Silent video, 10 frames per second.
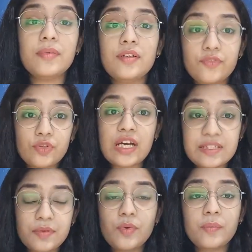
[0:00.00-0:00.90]
But if you
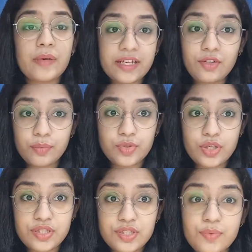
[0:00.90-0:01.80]
ask me what my top
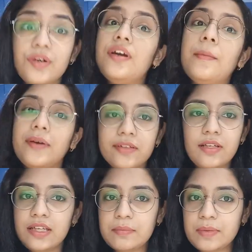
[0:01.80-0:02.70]
choices were among the
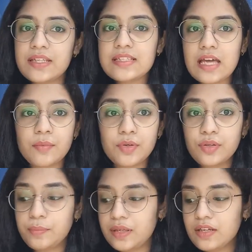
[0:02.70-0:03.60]
Linc pens, I'm going
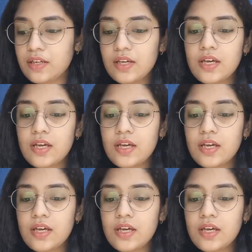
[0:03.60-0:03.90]
to pick